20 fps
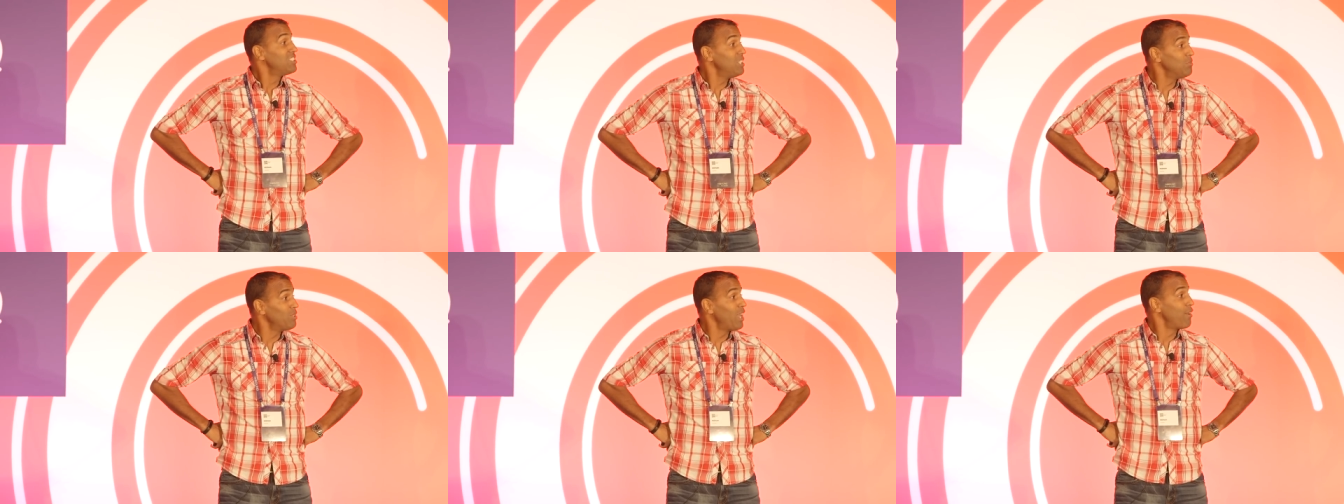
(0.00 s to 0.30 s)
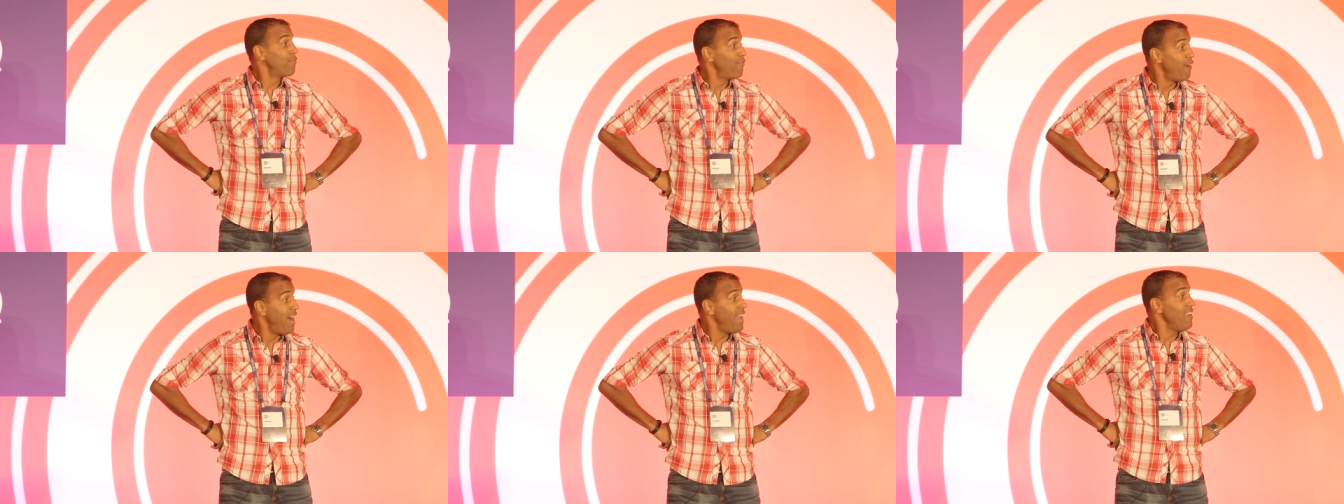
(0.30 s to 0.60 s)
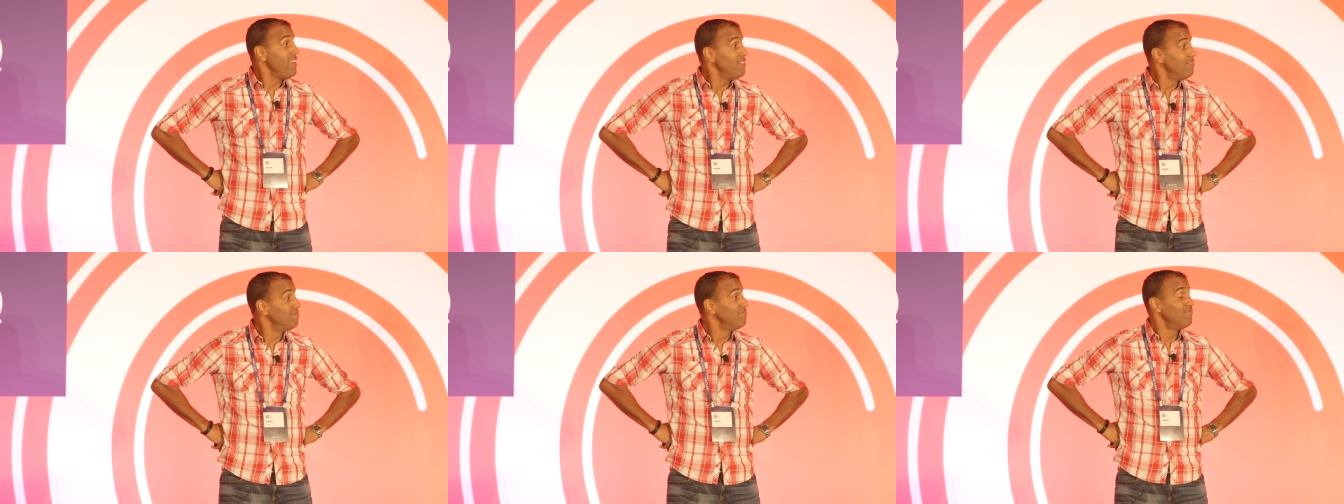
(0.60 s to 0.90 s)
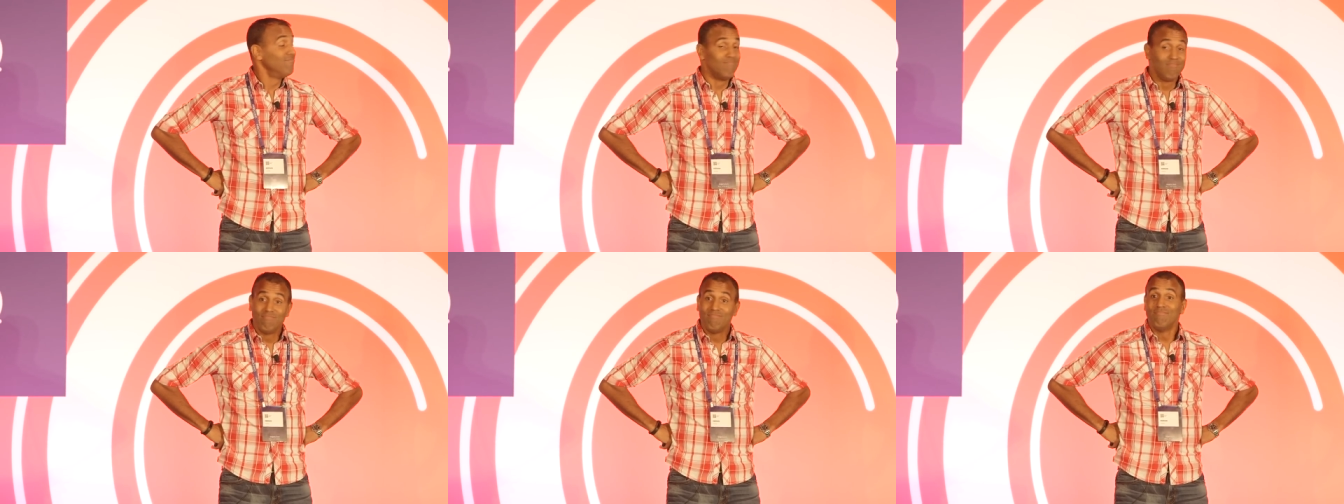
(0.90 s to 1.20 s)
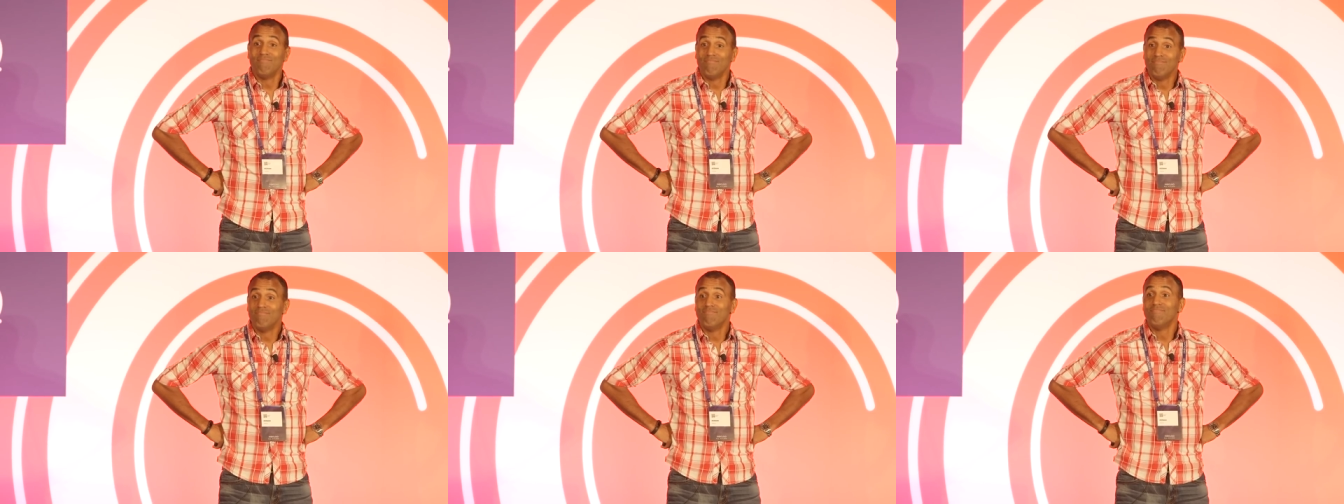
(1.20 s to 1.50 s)
Seems like fun.
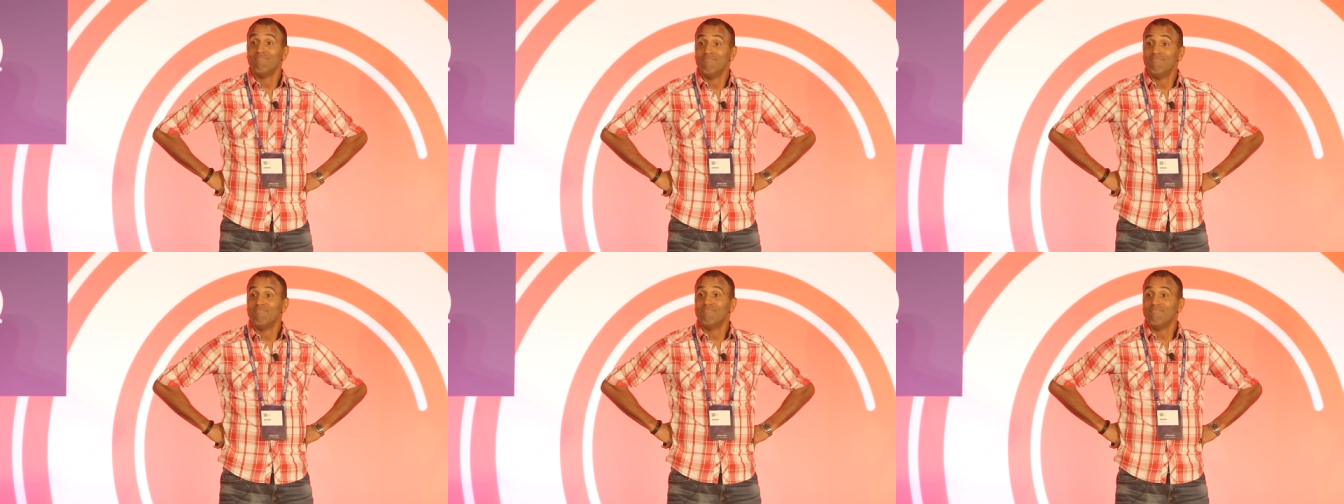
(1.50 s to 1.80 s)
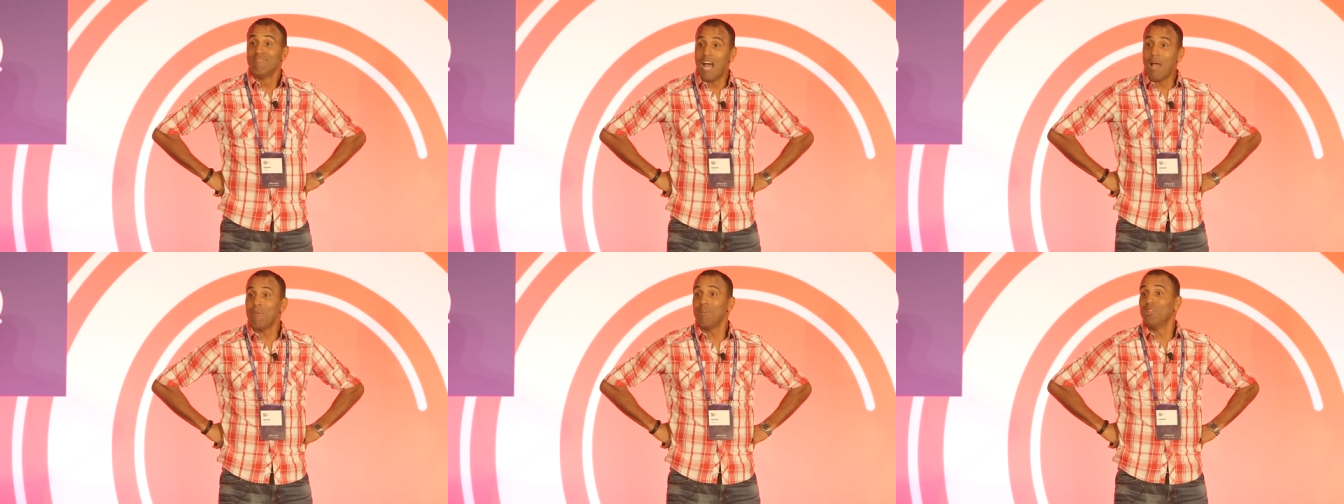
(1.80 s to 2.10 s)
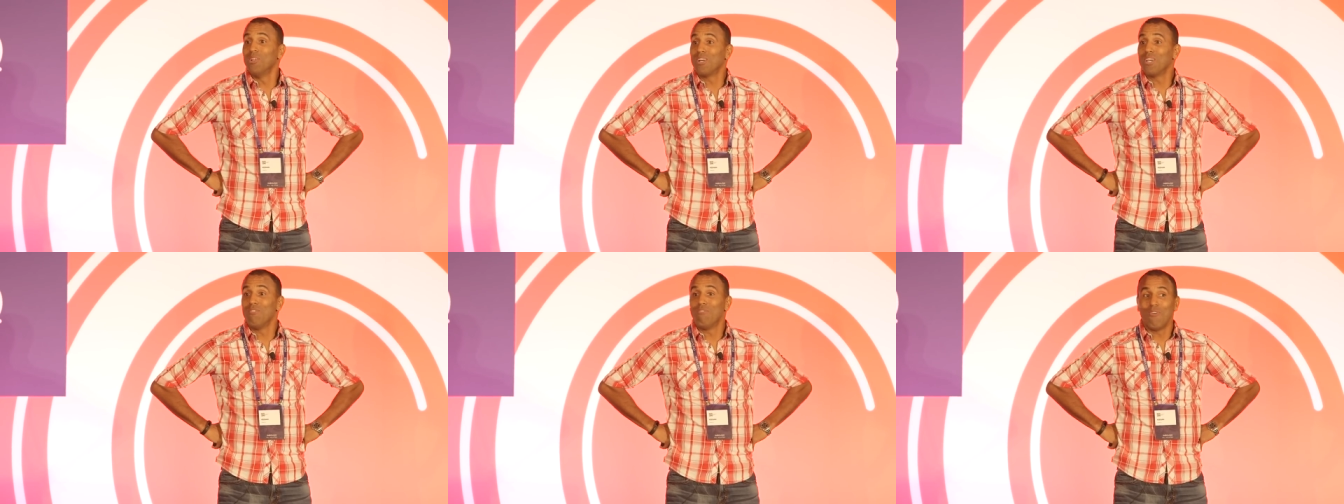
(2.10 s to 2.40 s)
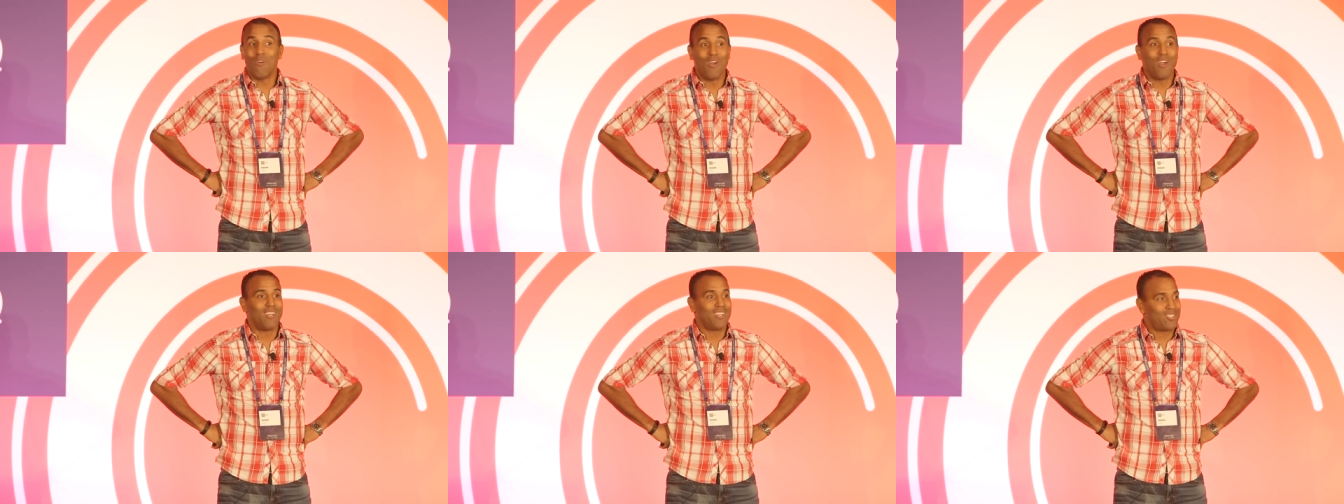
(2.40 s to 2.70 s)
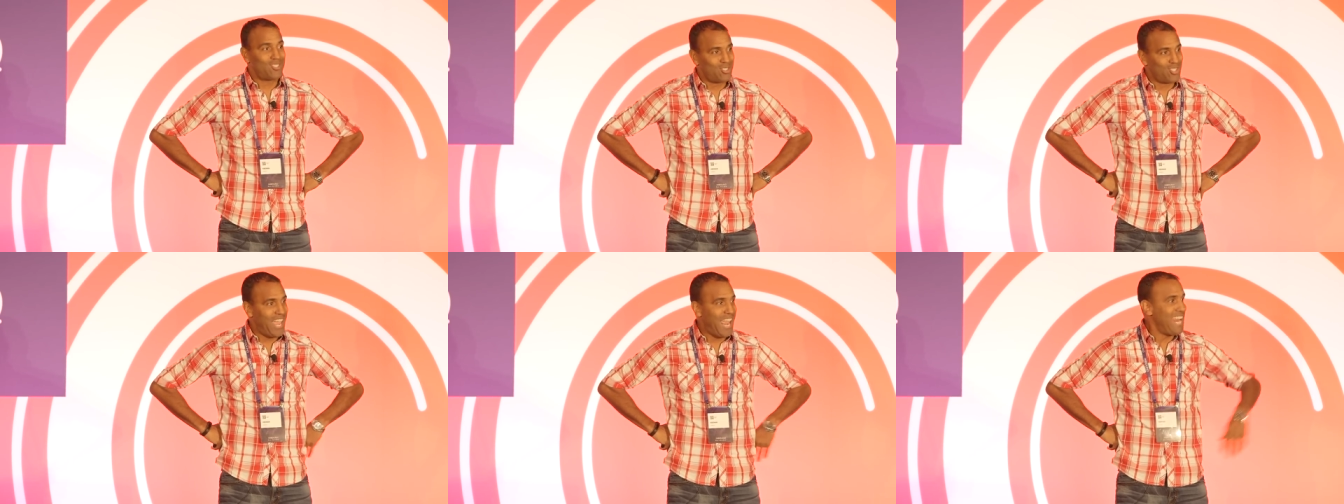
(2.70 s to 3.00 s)
I've been looking for a
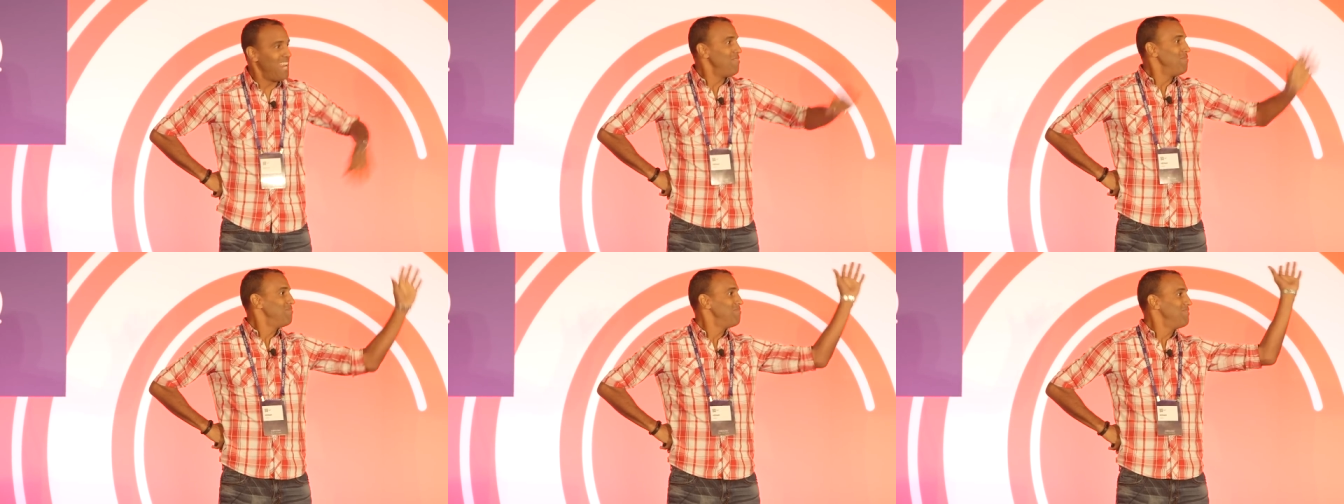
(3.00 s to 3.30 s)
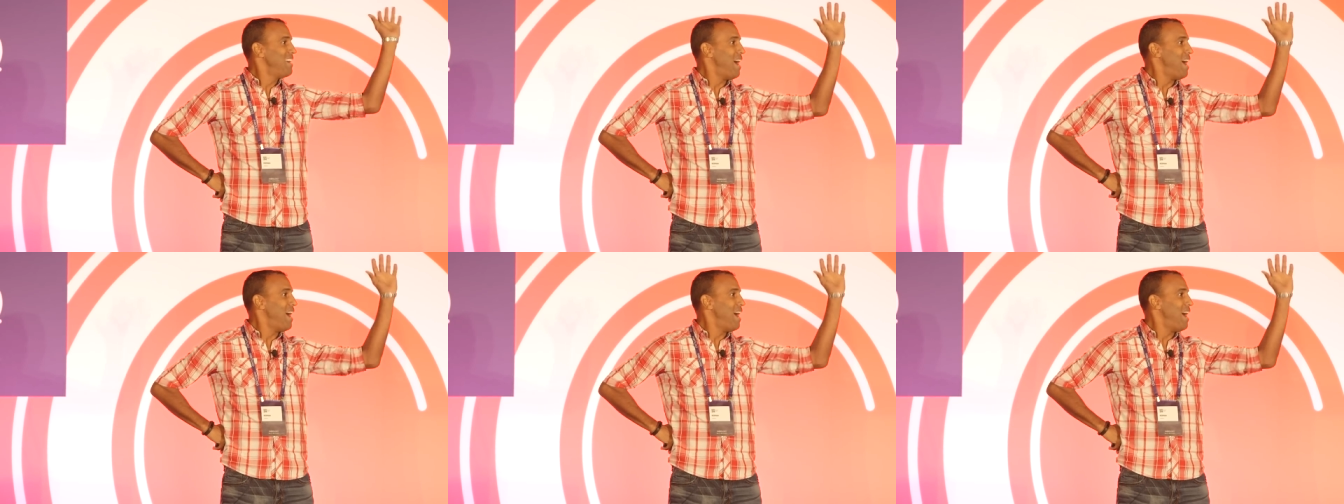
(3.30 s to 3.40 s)
skate.